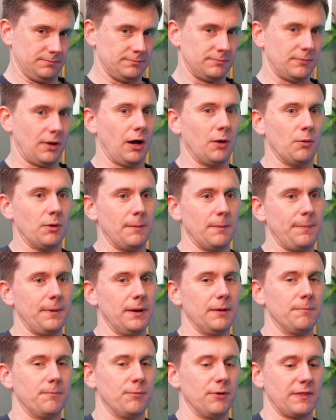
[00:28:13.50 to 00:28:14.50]
I want
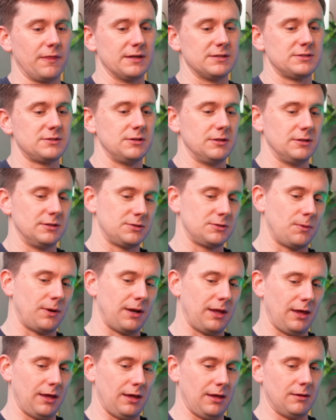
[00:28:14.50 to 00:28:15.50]
to bring this to the
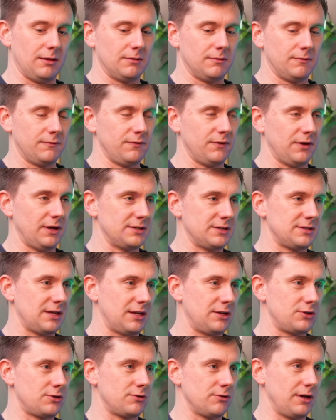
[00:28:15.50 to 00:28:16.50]
21st
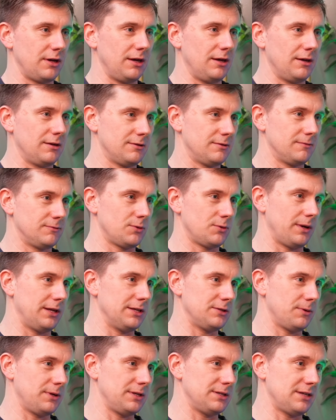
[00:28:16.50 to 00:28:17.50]
century,
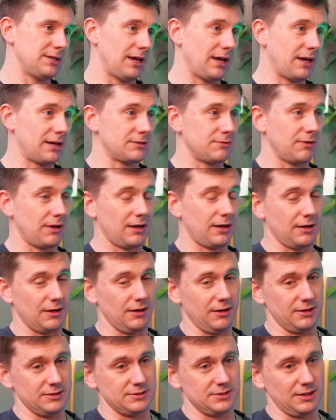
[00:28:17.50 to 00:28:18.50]
2026,
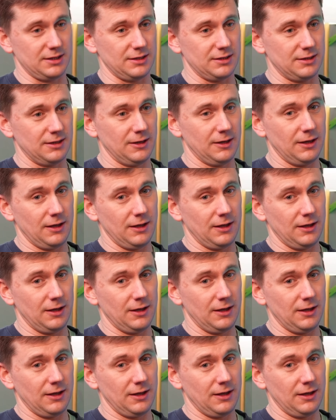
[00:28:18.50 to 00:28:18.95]
recognizing